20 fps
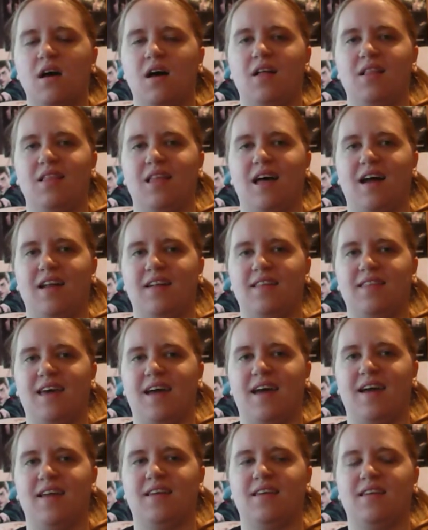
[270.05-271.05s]
a lot of
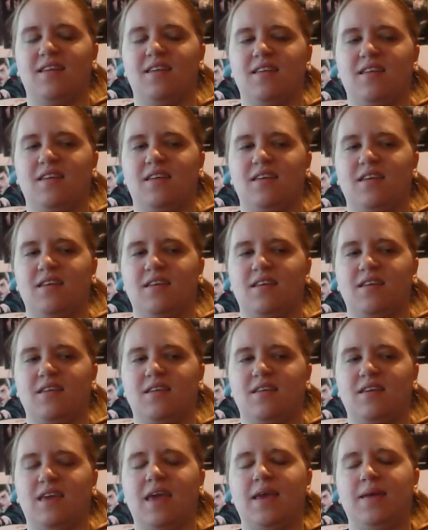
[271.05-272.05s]
that
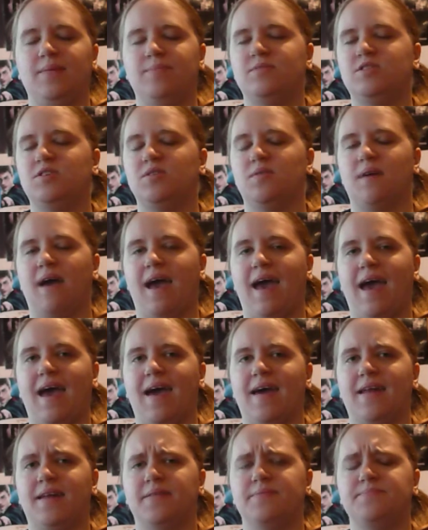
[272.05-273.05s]
came to a
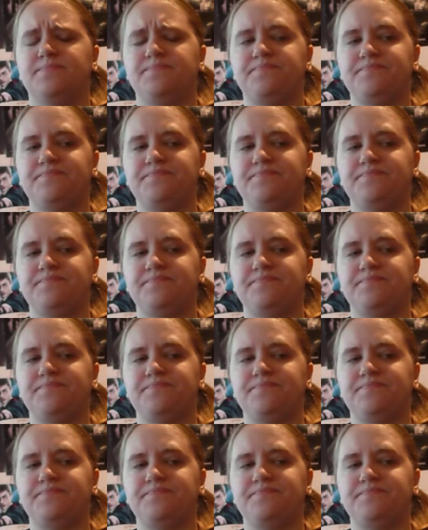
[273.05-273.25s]
head.